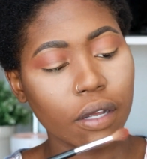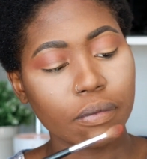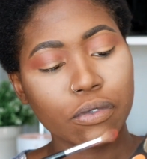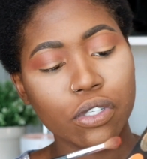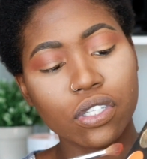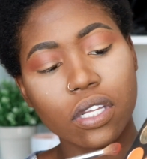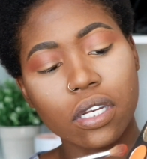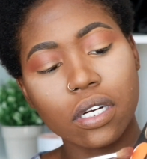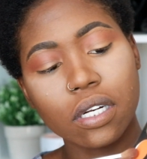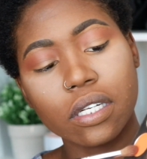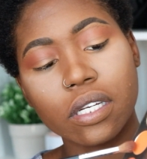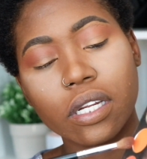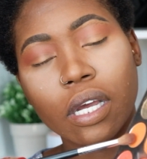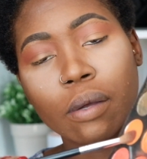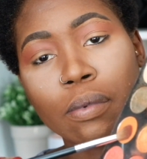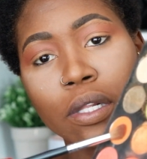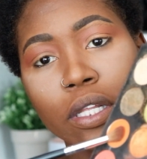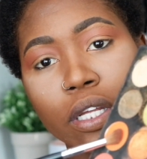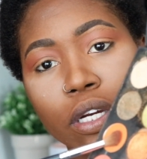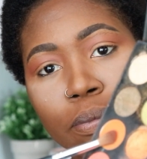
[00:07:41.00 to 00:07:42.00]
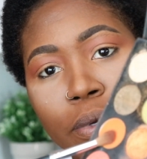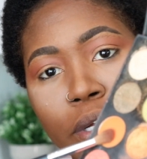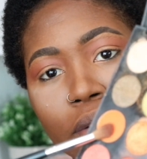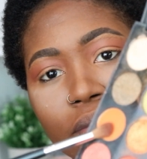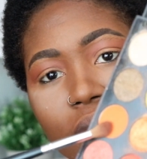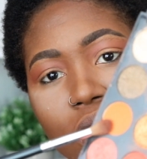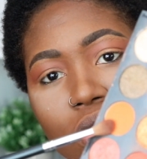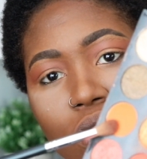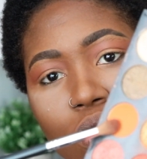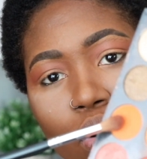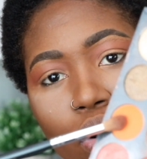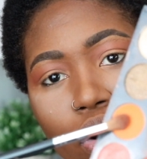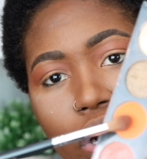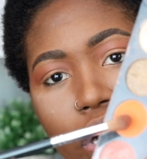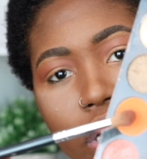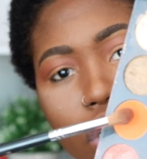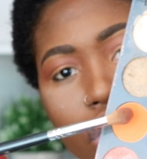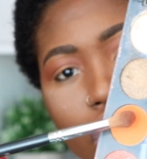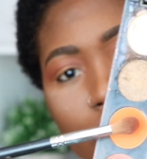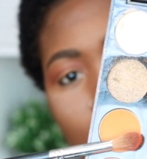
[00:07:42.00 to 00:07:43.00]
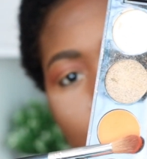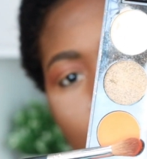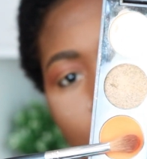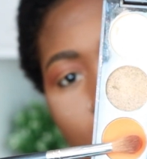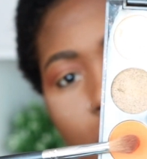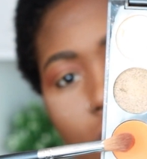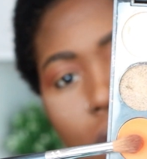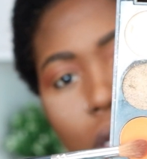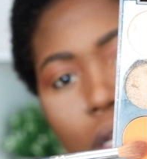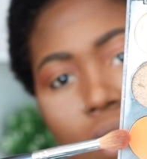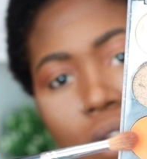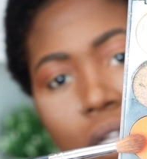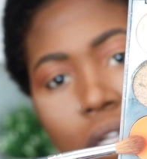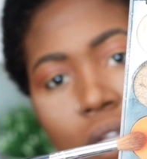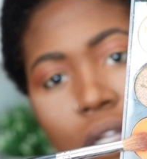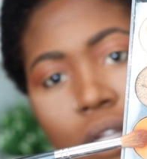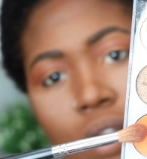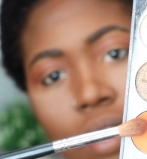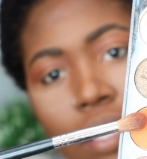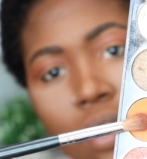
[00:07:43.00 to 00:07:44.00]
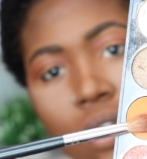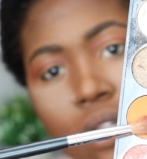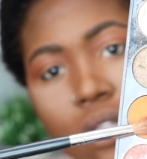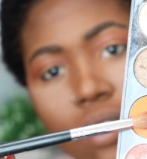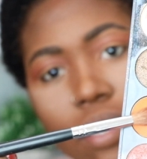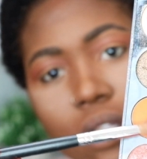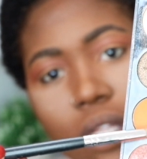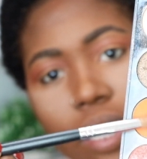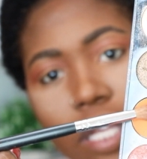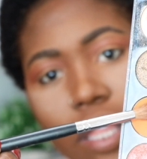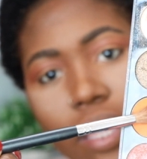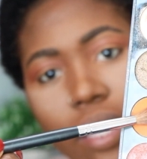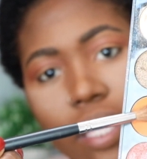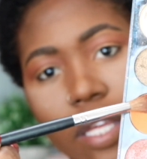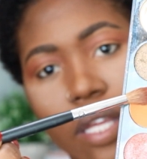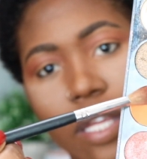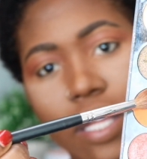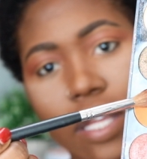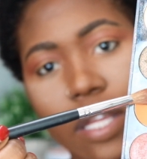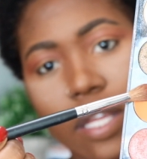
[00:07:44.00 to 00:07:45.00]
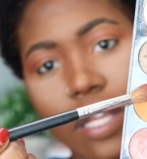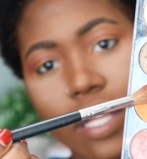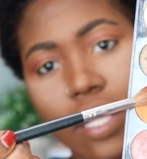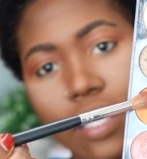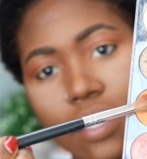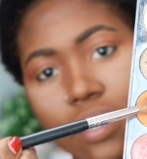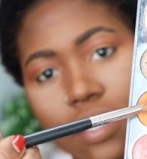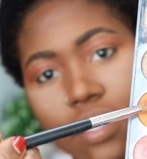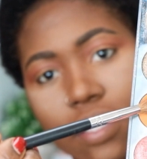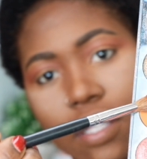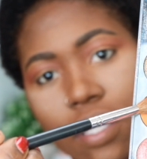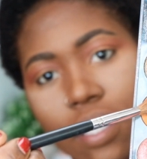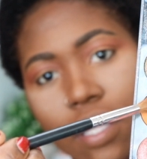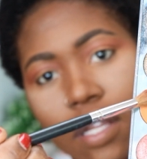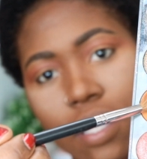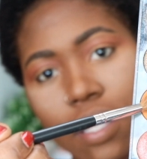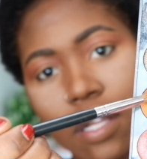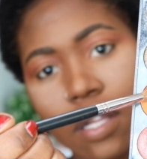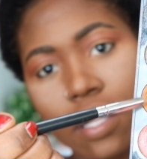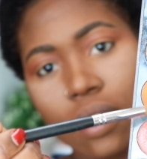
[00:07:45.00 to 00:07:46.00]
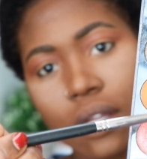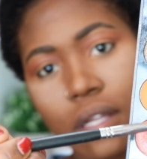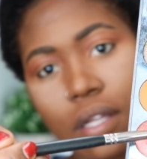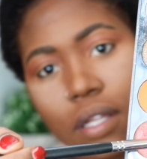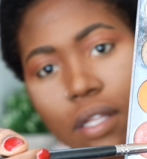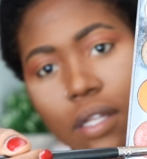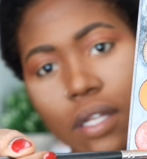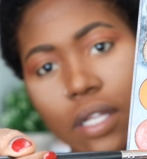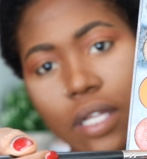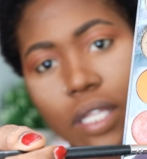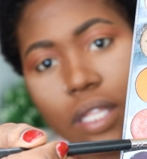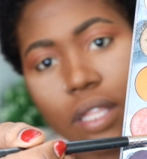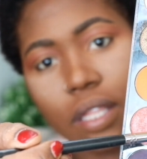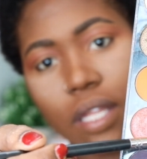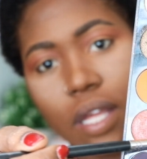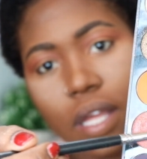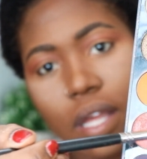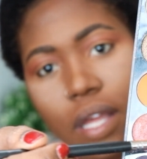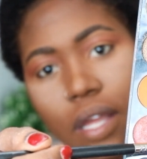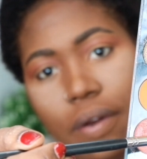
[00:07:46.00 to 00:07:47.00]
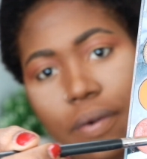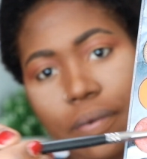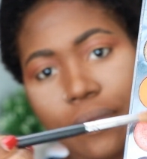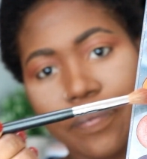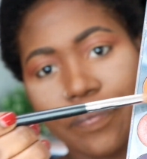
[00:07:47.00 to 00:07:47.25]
just gonna dab a little bit of this orange shade, so like this, like that,